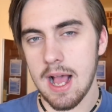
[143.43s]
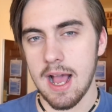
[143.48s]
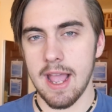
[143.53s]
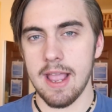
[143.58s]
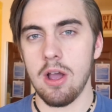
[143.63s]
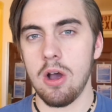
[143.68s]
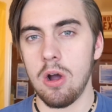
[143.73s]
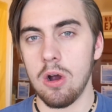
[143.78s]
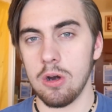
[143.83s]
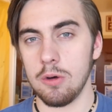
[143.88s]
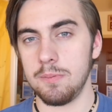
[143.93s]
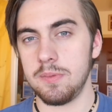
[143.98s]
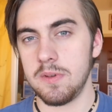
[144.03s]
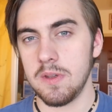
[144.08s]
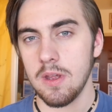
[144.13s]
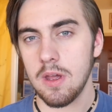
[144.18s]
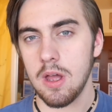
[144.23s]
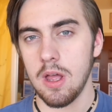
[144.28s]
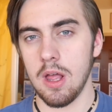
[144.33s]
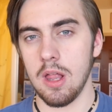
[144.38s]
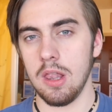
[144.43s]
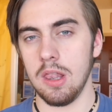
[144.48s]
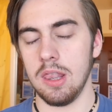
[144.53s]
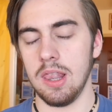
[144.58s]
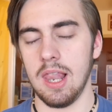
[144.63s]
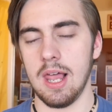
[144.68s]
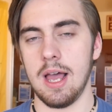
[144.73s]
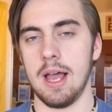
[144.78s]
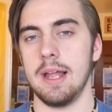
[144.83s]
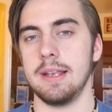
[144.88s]
I harped a
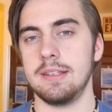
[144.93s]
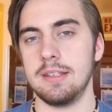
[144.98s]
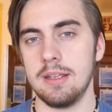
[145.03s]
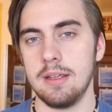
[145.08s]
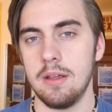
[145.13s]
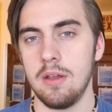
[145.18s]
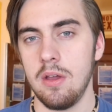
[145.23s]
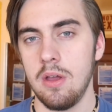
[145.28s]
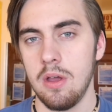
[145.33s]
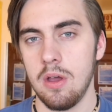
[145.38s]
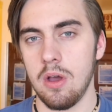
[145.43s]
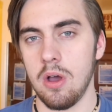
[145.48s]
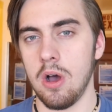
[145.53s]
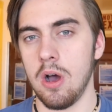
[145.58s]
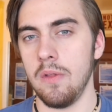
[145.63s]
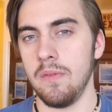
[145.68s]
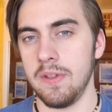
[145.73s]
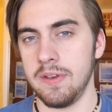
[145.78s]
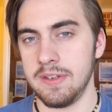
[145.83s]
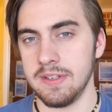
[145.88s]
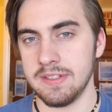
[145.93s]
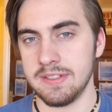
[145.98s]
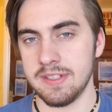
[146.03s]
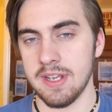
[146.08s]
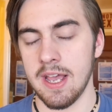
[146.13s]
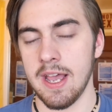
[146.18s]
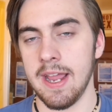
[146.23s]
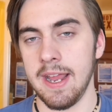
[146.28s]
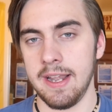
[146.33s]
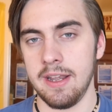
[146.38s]
lot on the
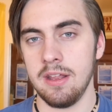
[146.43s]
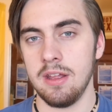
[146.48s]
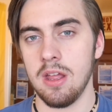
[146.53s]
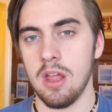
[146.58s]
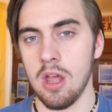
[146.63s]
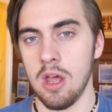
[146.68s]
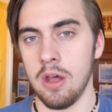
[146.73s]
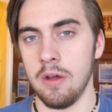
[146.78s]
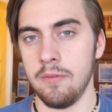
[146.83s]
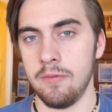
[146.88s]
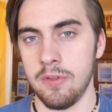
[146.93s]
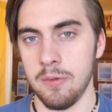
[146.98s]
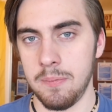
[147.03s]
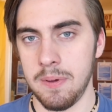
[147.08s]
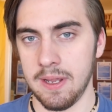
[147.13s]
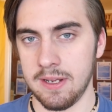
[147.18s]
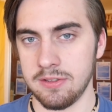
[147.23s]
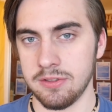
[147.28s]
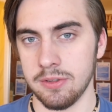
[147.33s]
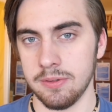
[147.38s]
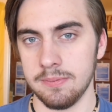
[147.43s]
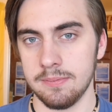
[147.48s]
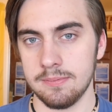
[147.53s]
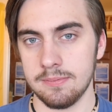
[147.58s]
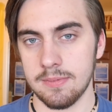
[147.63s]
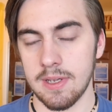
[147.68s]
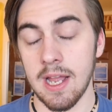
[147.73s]
design of the Pixel.